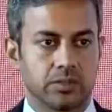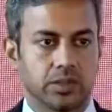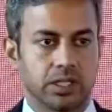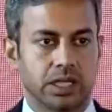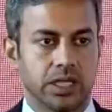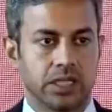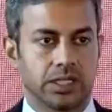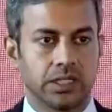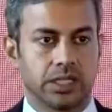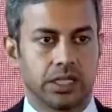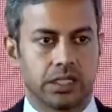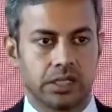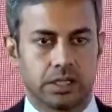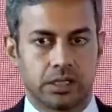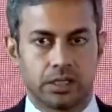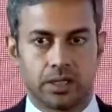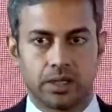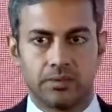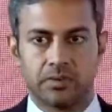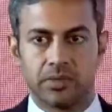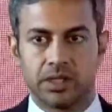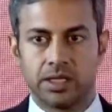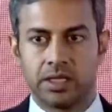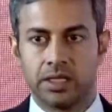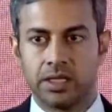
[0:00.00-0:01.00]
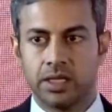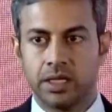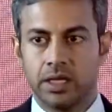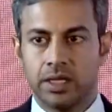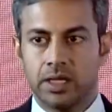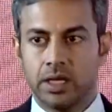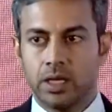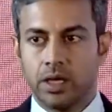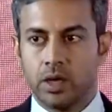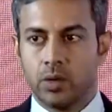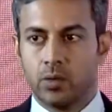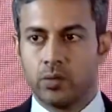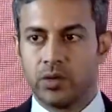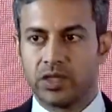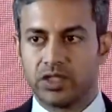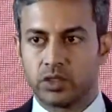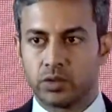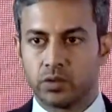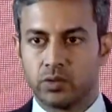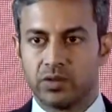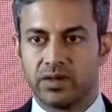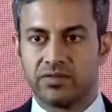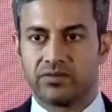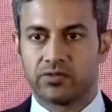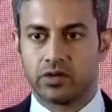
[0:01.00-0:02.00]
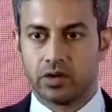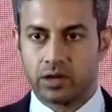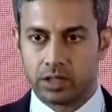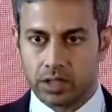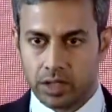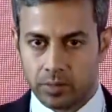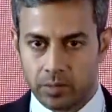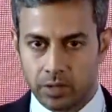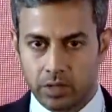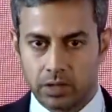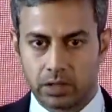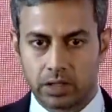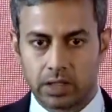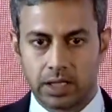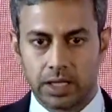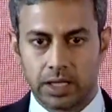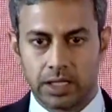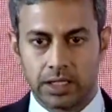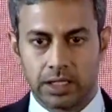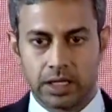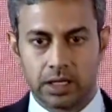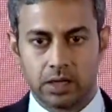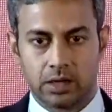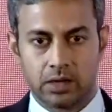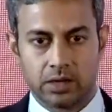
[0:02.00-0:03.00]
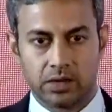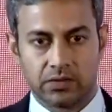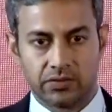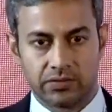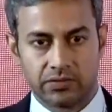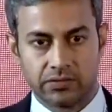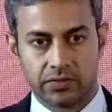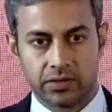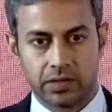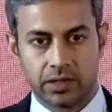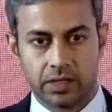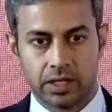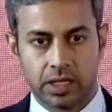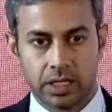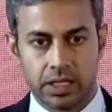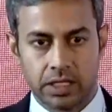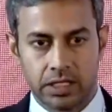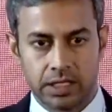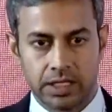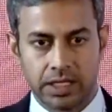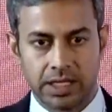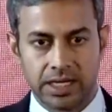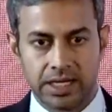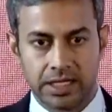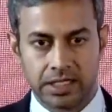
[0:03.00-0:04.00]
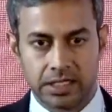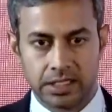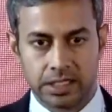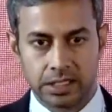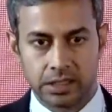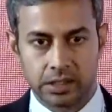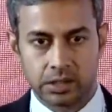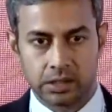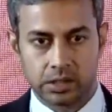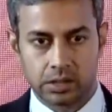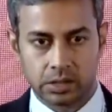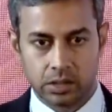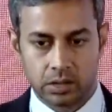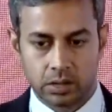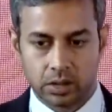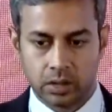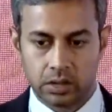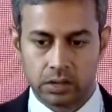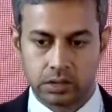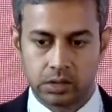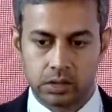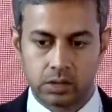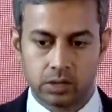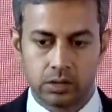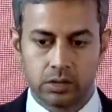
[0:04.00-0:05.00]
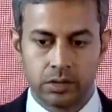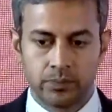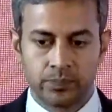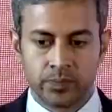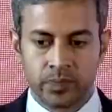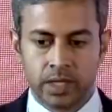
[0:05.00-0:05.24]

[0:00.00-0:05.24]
Again, that is something which we've talked about in a lot of earlier ITS also.